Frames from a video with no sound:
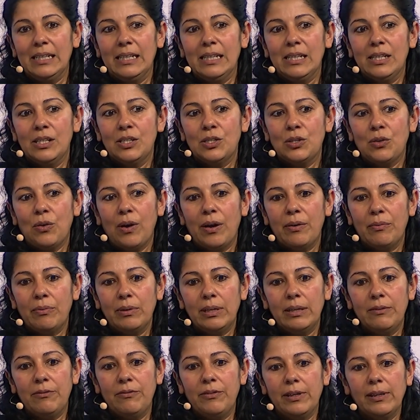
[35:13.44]
So I
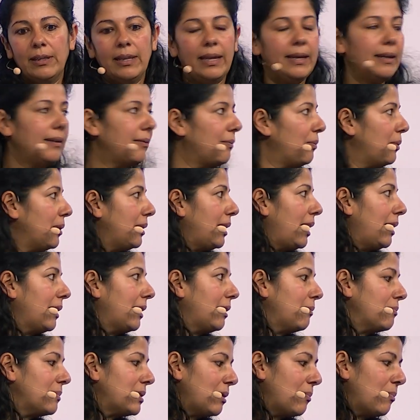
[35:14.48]
really feel like what
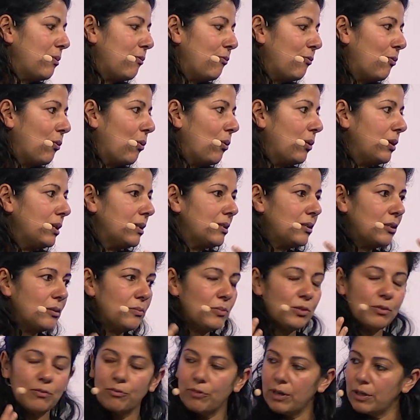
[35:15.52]
Achim said before in
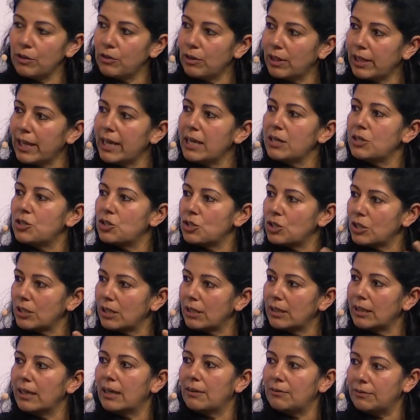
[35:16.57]
terms of regulation
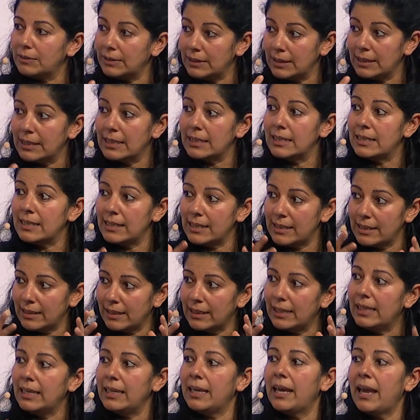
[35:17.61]
and governance, this is a
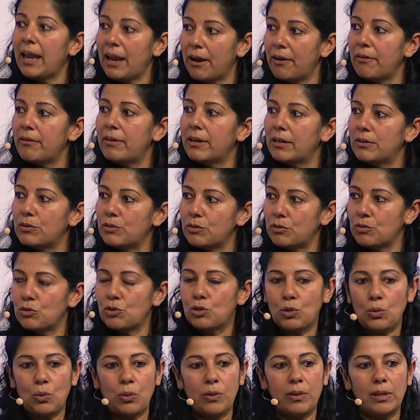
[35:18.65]
key area to
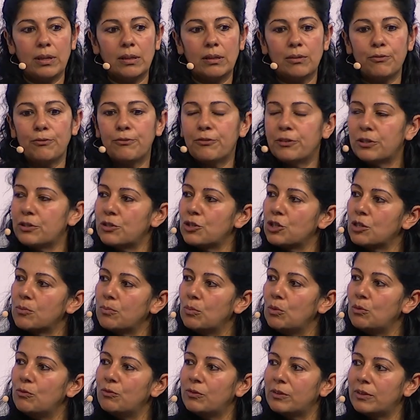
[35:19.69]
ensure that the first
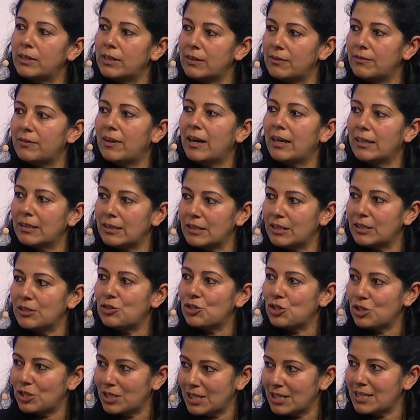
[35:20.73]
mover
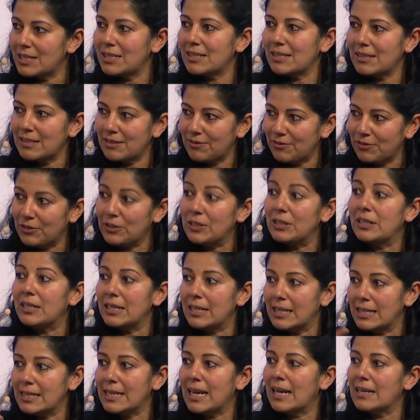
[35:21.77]
advantage doesn't further
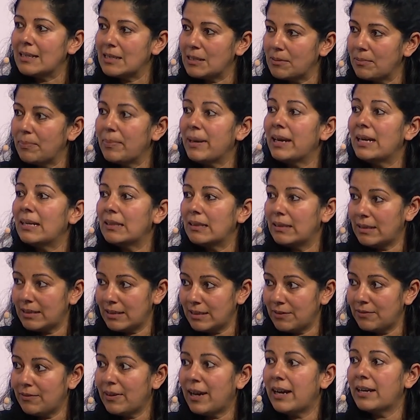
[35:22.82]
exacerbate the
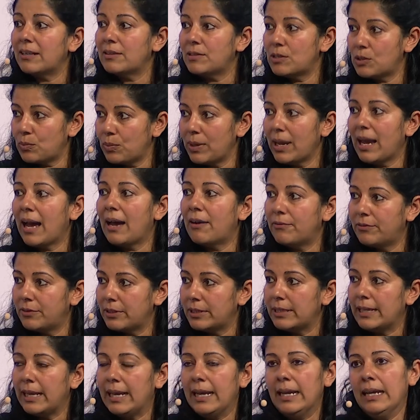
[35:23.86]
divides we have
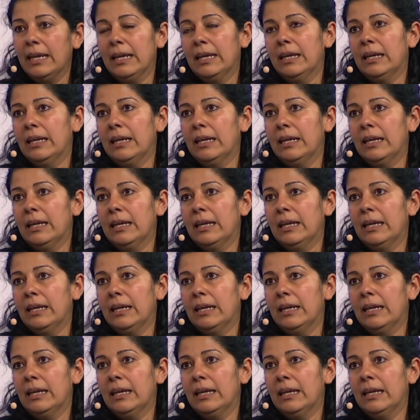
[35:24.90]
today.